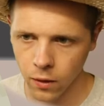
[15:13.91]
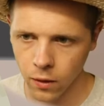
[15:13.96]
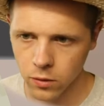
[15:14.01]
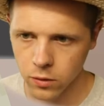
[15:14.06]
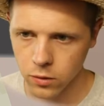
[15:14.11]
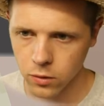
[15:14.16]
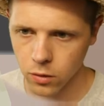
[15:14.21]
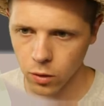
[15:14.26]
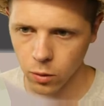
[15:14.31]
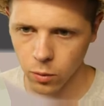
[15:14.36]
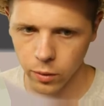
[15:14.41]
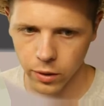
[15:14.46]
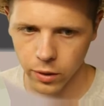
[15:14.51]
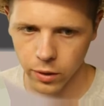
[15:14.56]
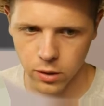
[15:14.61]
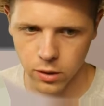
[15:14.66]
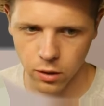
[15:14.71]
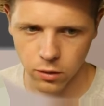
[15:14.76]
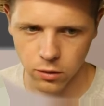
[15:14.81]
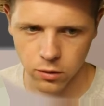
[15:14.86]
So
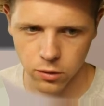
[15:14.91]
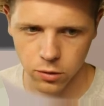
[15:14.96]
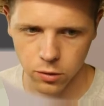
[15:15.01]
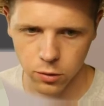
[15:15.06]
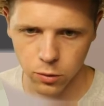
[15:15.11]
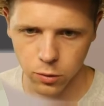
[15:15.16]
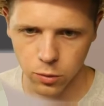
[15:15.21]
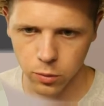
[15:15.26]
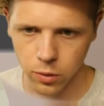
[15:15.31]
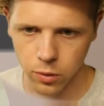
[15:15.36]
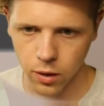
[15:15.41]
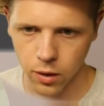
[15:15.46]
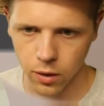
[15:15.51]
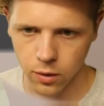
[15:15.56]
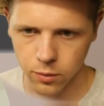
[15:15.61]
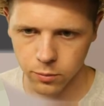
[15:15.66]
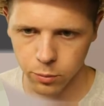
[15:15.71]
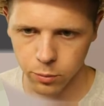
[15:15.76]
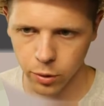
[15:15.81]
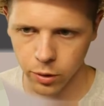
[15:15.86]
it tells you
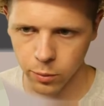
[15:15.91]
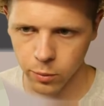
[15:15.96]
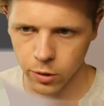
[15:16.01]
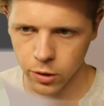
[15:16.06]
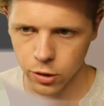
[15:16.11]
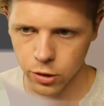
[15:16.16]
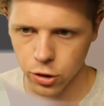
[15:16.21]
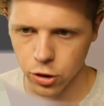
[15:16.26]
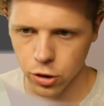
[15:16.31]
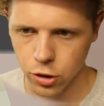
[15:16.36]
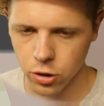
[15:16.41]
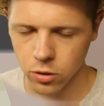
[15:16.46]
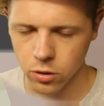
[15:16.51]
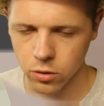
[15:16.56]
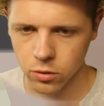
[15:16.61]
pretty much...